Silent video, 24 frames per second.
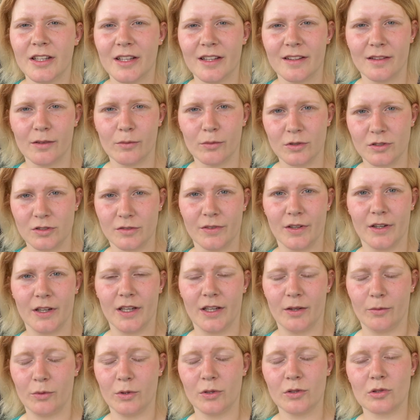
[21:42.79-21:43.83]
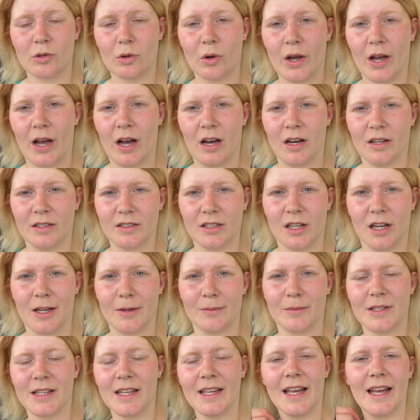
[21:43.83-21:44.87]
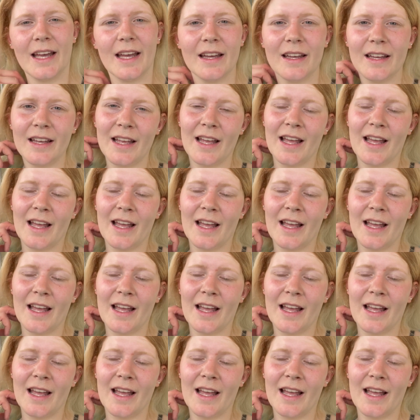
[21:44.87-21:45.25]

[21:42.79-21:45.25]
because it was quite a hard time to get.